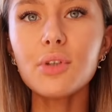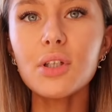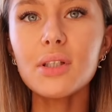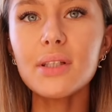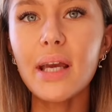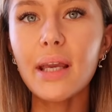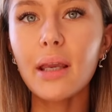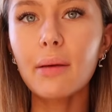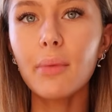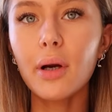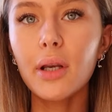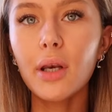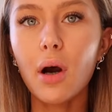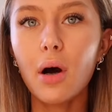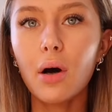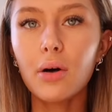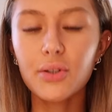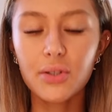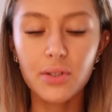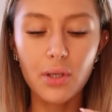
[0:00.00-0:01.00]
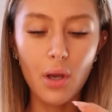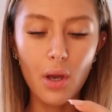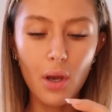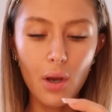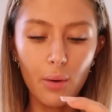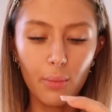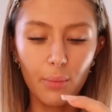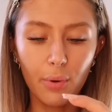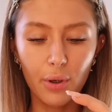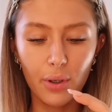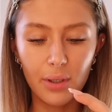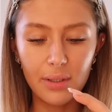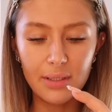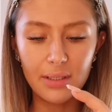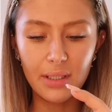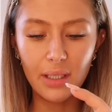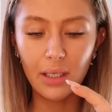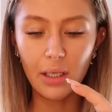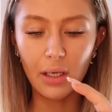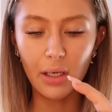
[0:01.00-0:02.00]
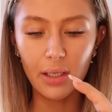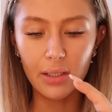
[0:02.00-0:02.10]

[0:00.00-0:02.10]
I'm just taking my NARS pot concealer